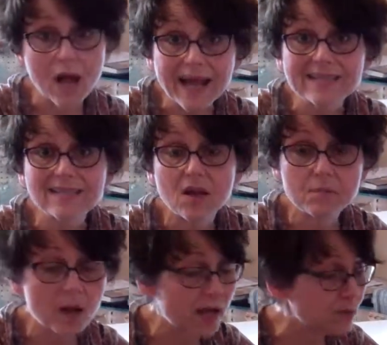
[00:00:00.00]
I did on
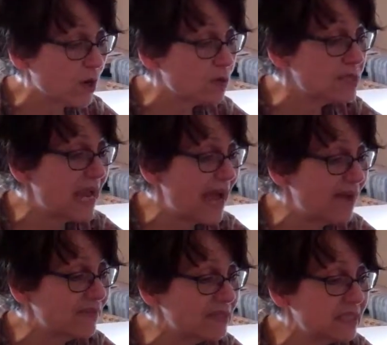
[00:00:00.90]
my row, to
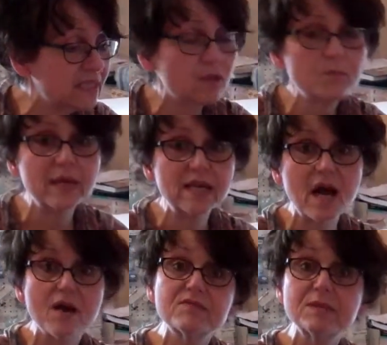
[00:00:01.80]
have a little bit
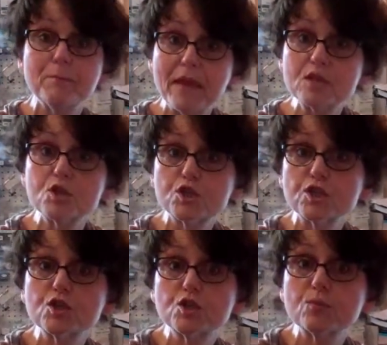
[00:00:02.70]
of
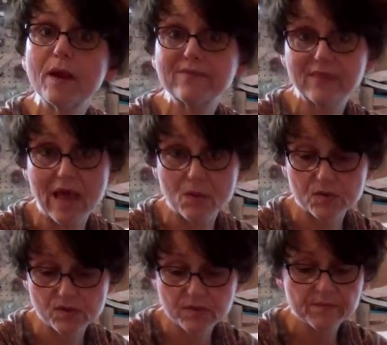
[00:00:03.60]
dimension to my
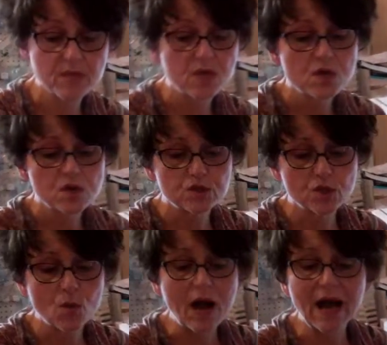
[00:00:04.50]
flowers.
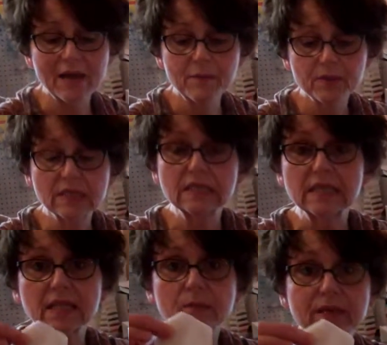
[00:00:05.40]
So I put a
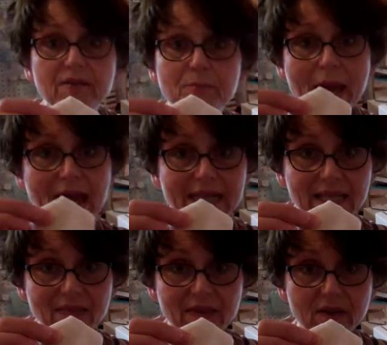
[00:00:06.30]
little bit of batting
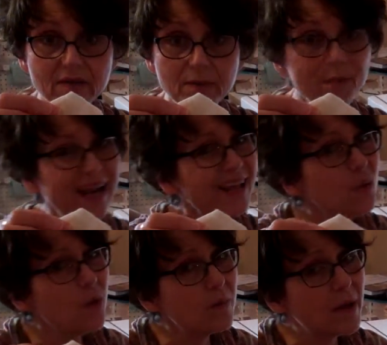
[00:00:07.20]
in there. But I don't
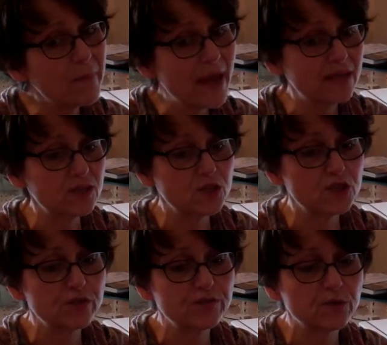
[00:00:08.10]
want my batting to
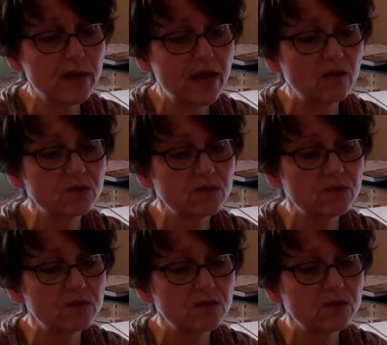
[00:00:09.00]
shift around.